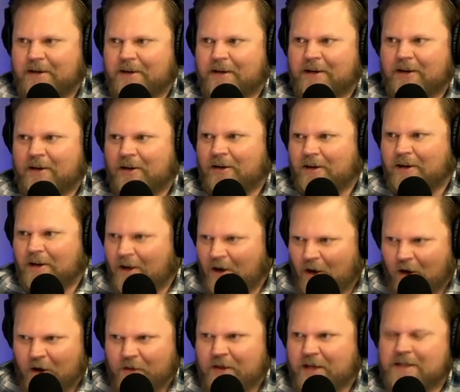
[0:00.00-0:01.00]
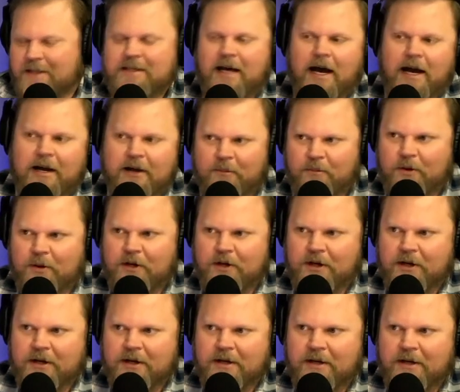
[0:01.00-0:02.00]
that's right. on the entire
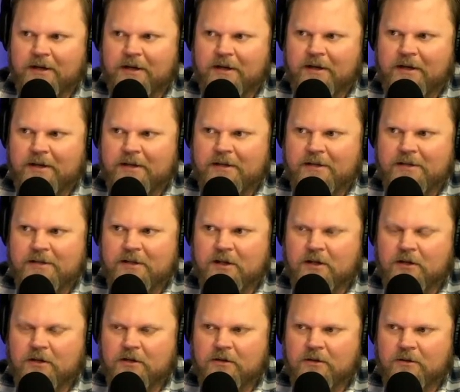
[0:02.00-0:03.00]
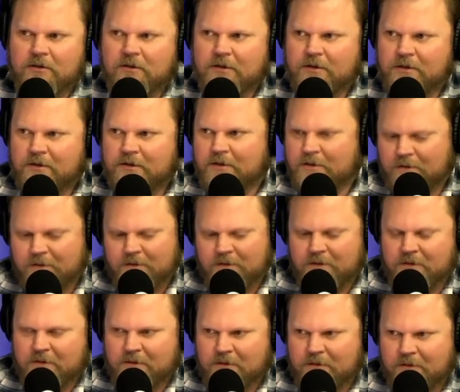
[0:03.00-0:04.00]
book. Yeah. So.
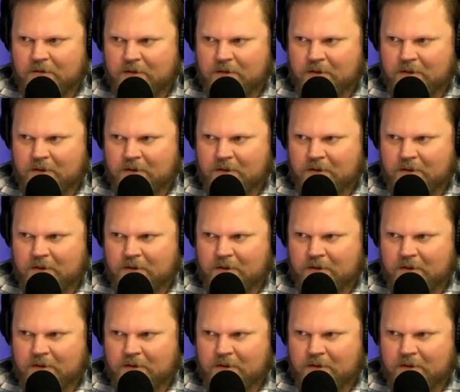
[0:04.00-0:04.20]
Well, they